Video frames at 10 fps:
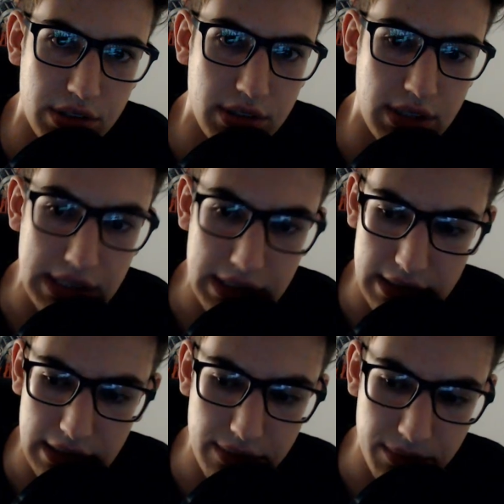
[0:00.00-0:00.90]
This
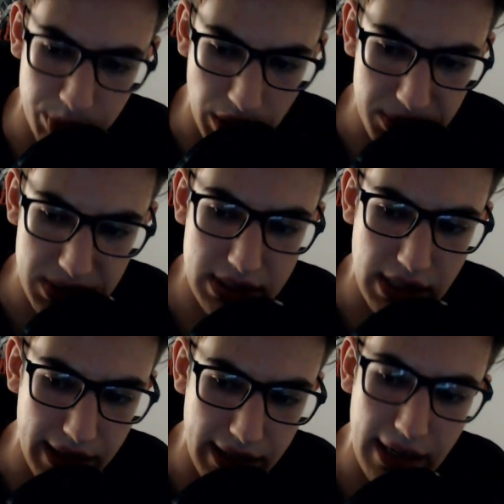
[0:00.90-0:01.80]
is promise.
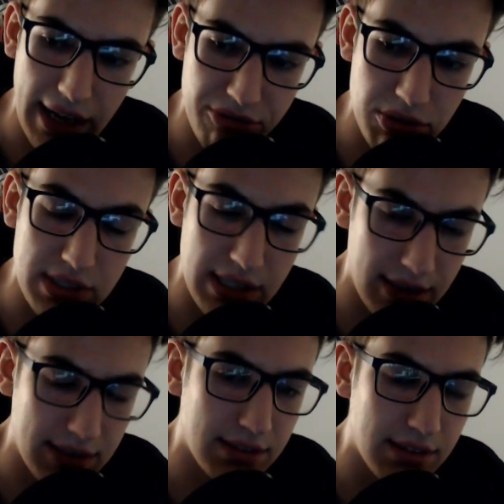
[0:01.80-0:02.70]
I have to
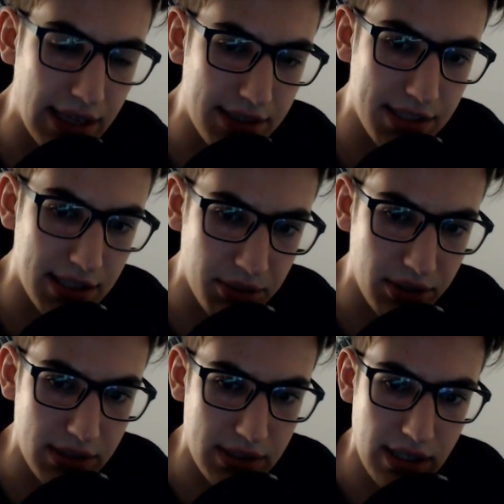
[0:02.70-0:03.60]
start next year,
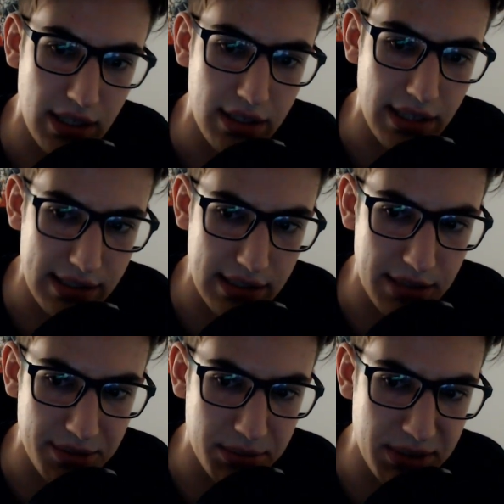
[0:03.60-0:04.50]
because next year
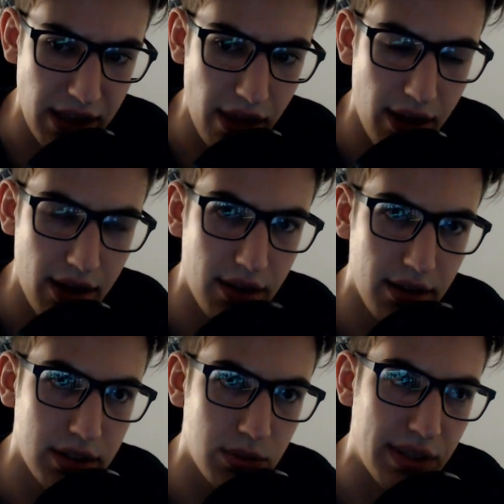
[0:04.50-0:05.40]
I'm gonna be
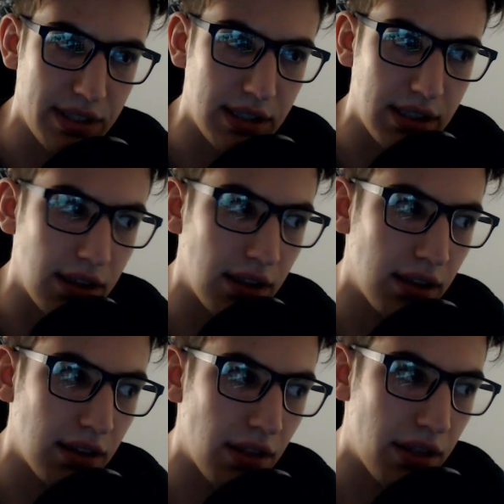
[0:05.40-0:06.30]

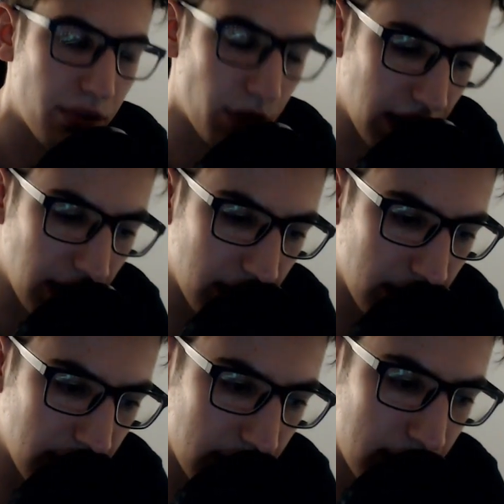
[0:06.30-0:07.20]
23.
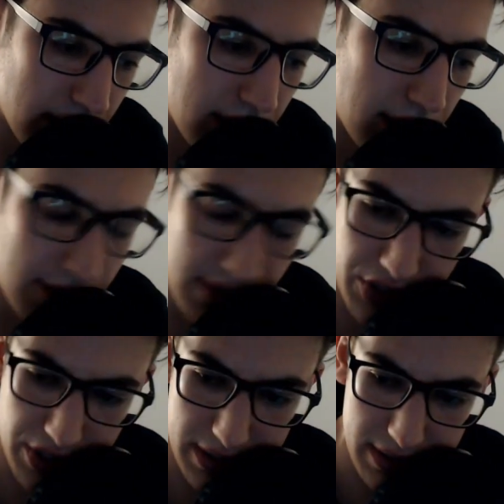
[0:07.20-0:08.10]
Holy
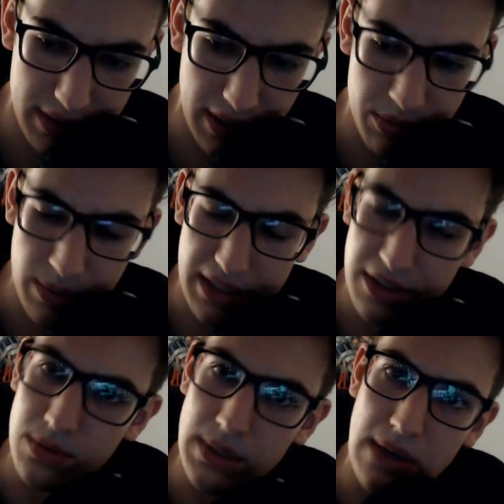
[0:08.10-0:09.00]
shit, I'm
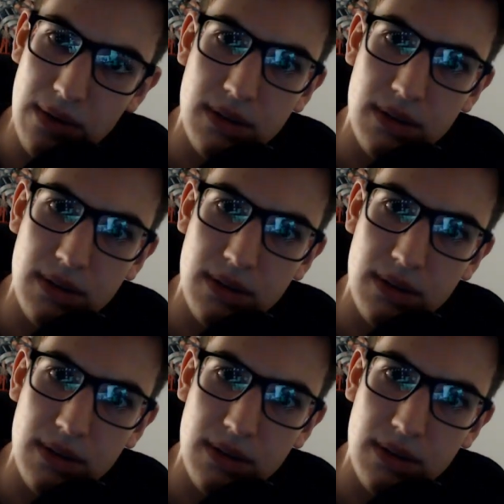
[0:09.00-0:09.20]
22 now.